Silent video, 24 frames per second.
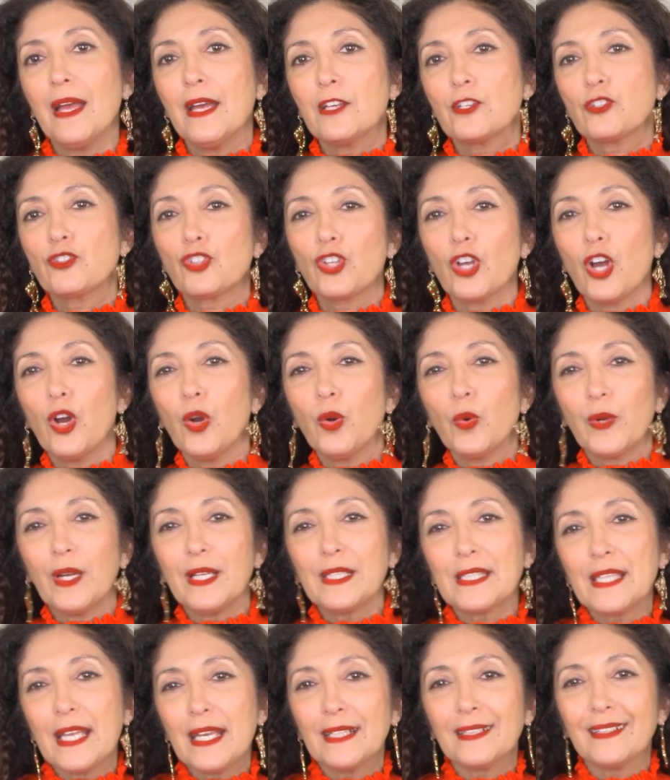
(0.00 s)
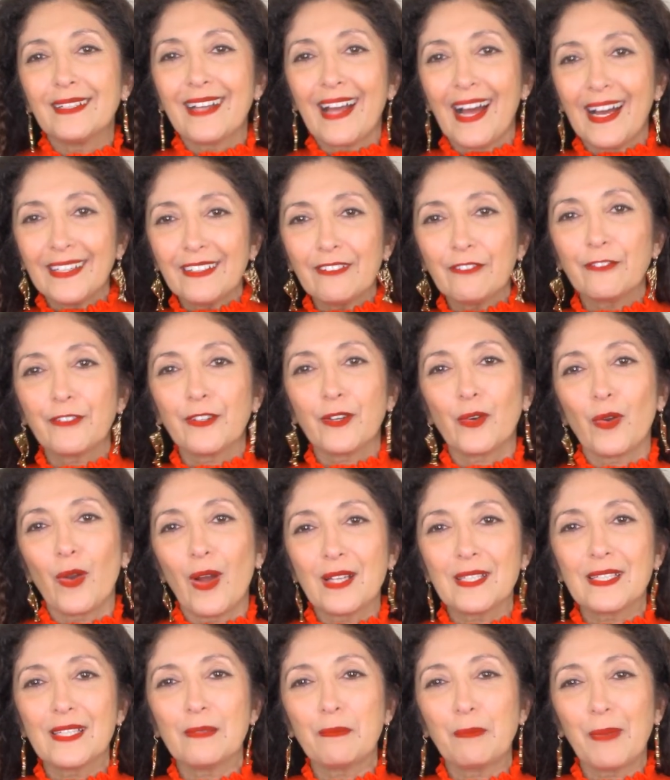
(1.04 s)
So it, it kind of
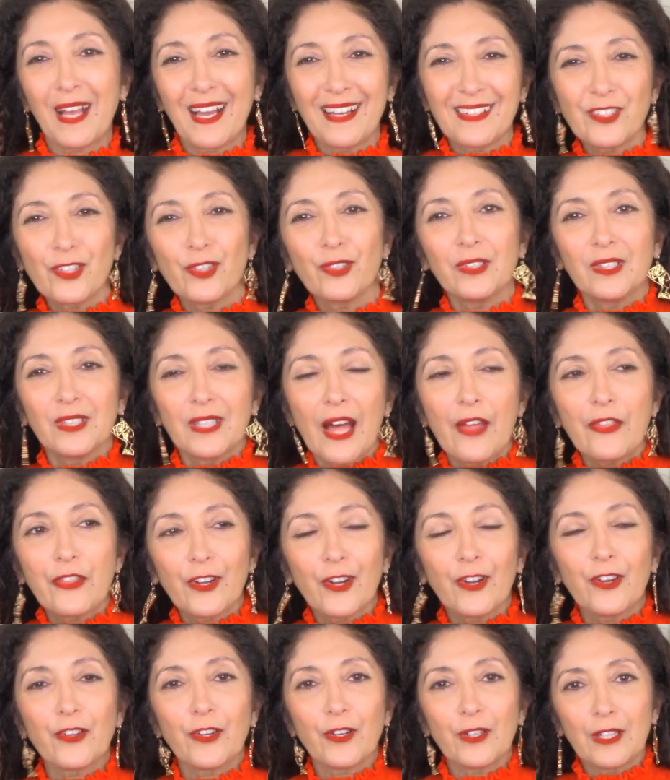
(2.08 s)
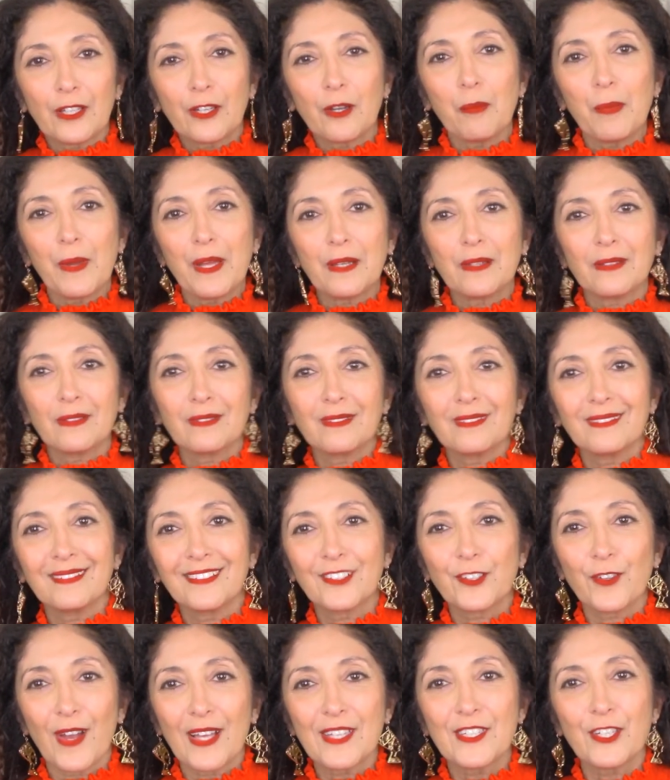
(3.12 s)
crosses, because they're leather, they're a little bit
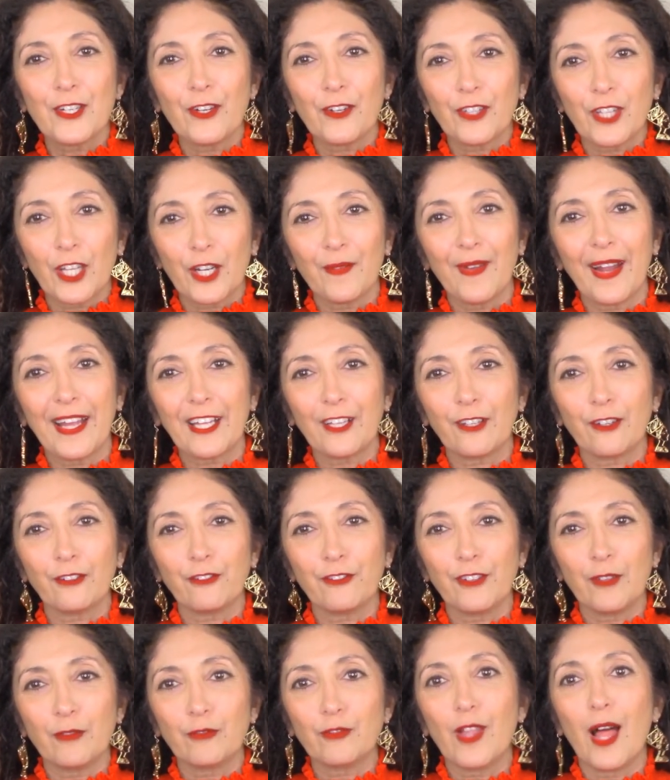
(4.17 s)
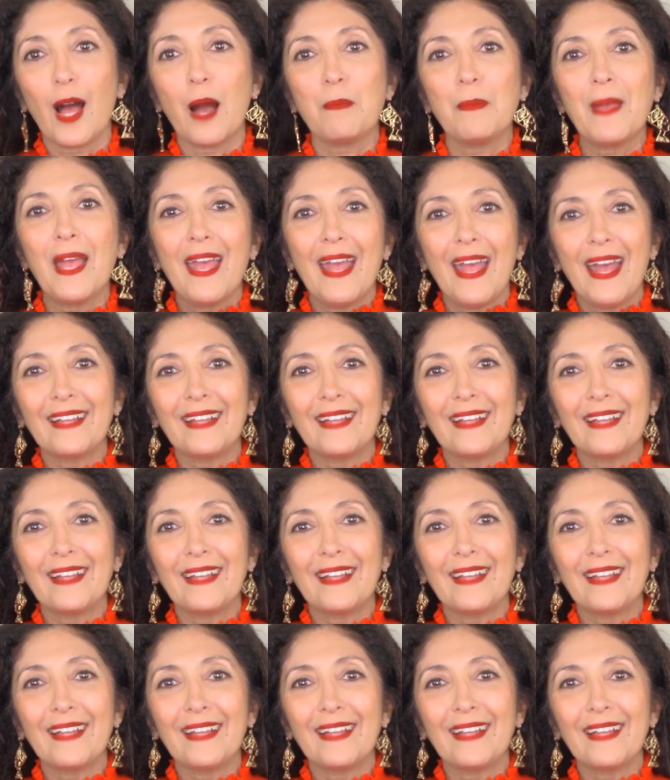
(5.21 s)
dressier than a regular flip-flop.